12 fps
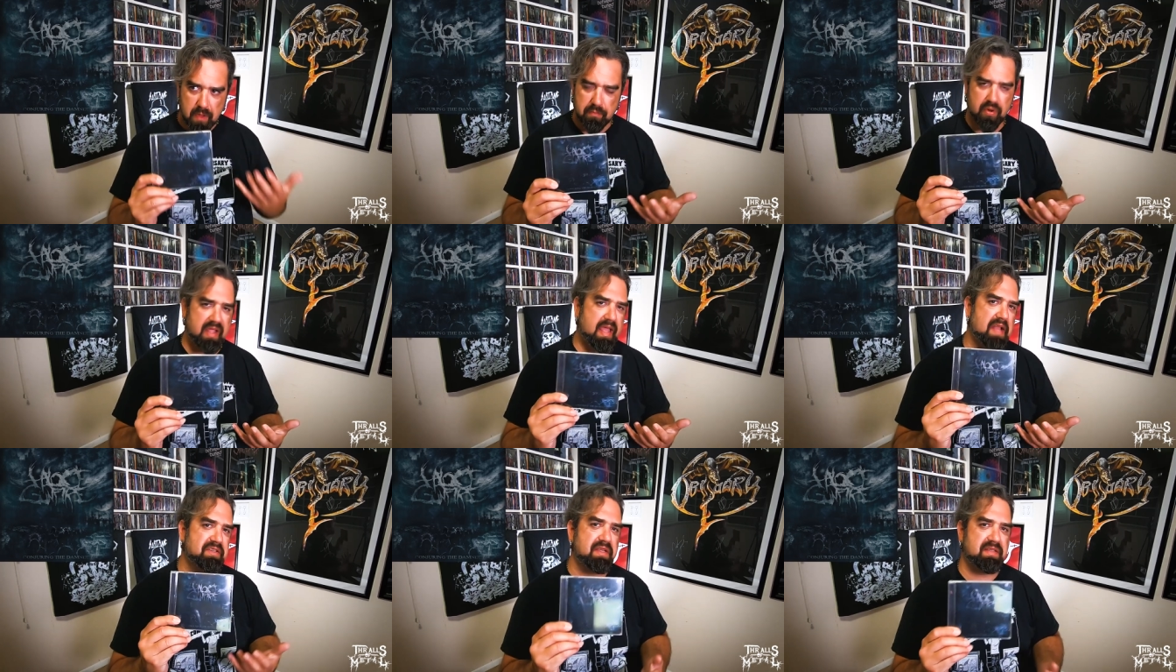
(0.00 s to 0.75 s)
Pretty
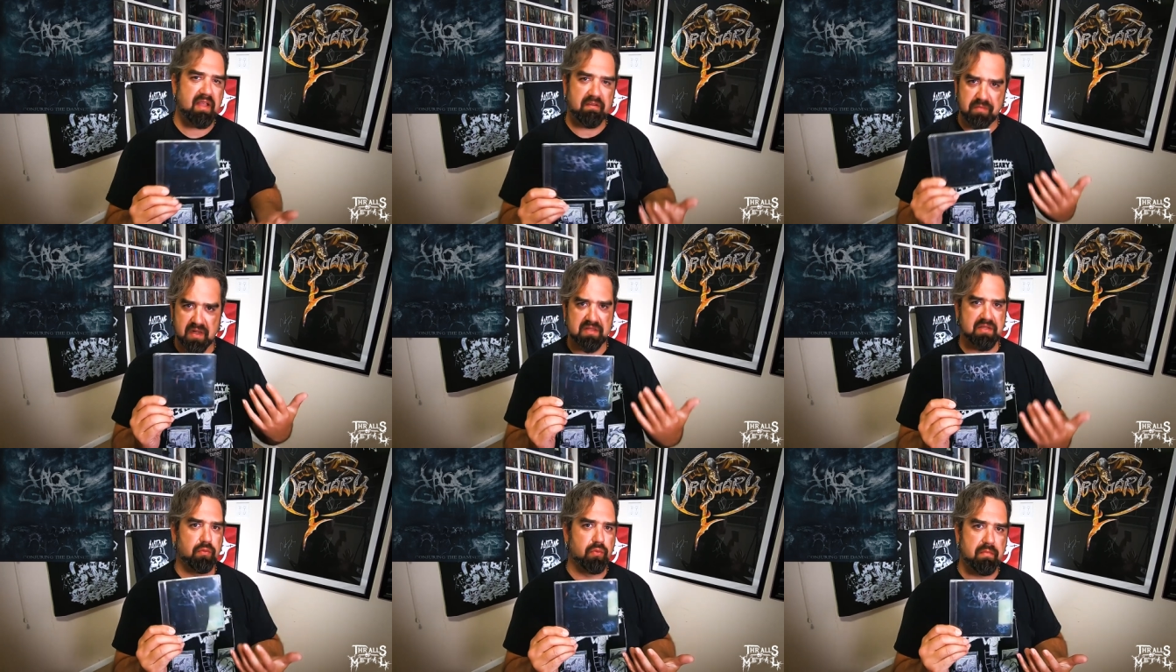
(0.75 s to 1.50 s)
catchy stuff, but it
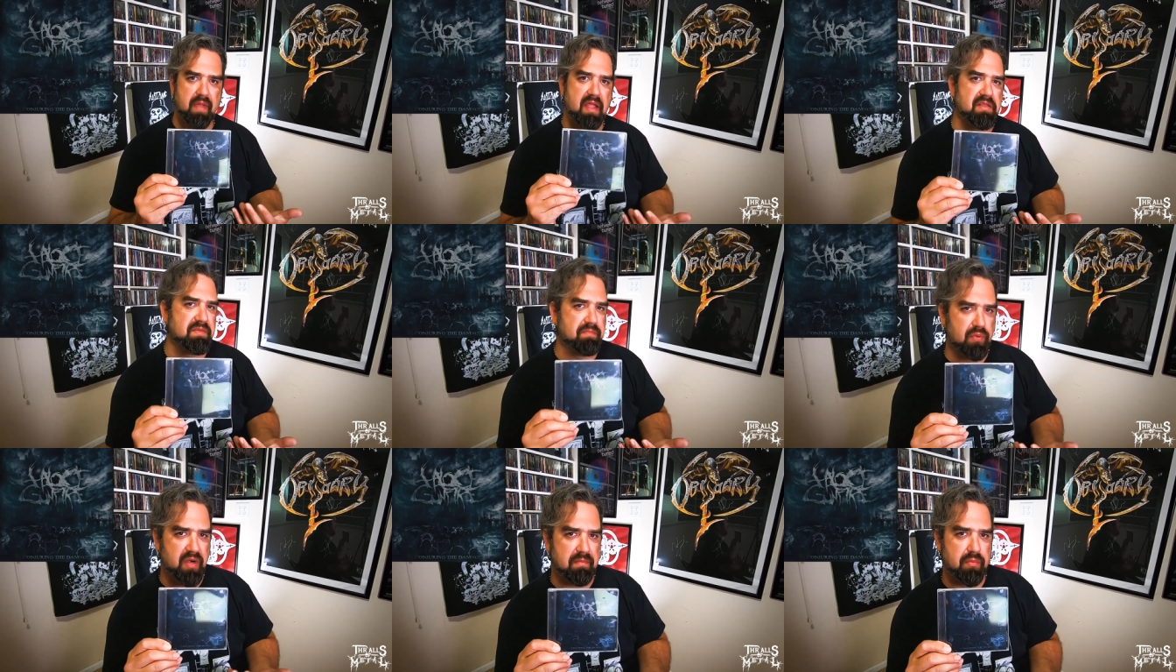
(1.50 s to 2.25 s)
still remains
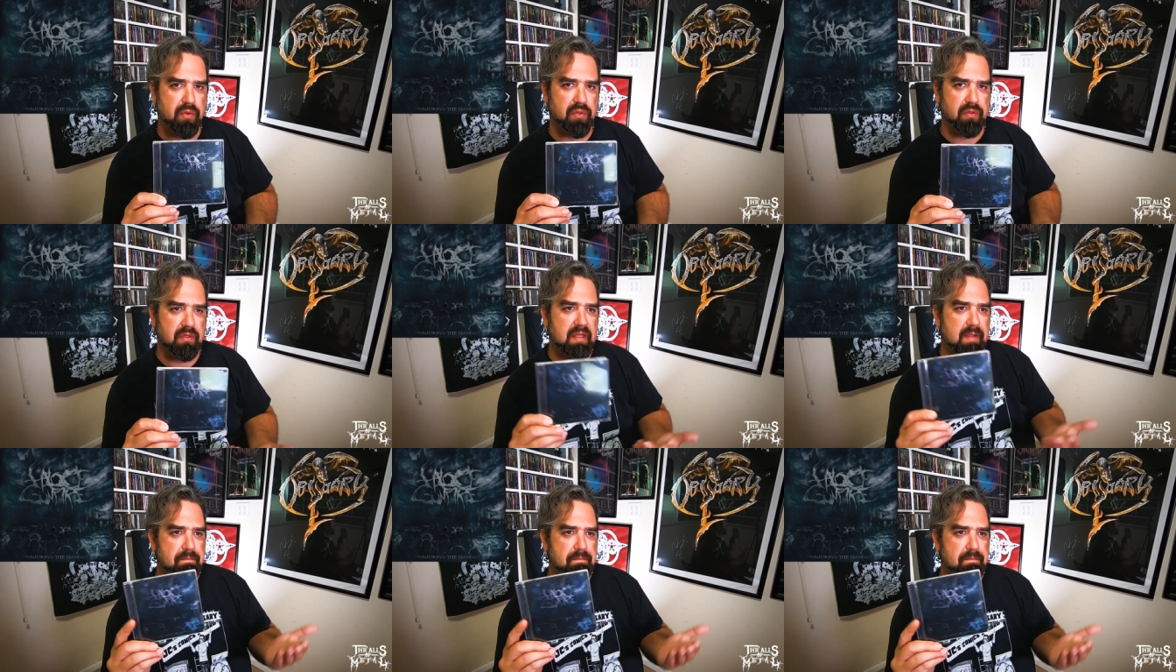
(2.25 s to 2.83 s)
pretty brutal.